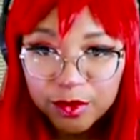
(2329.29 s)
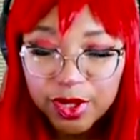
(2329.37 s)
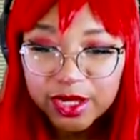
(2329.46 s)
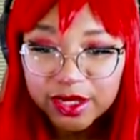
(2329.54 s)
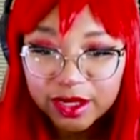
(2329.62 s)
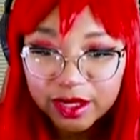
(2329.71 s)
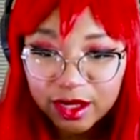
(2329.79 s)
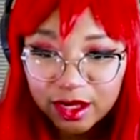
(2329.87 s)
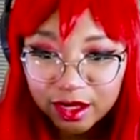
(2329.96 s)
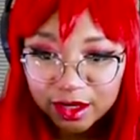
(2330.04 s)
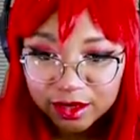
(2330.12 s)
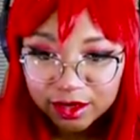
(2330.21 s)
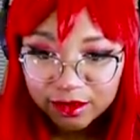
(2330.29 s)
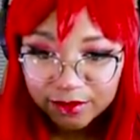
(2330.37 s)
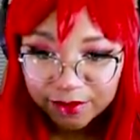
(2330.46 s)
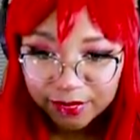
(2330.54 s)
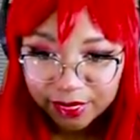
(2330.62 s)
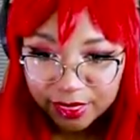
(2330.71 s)
My god.
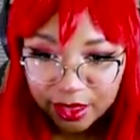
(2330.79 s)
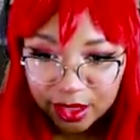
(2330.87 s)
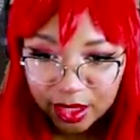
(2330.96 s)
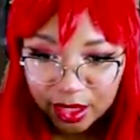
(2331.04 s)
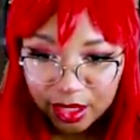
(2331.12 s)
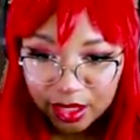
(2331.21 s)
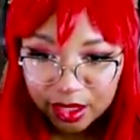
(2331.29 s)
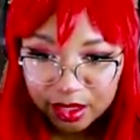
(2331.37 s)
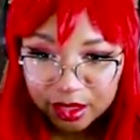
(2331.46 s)
Ah.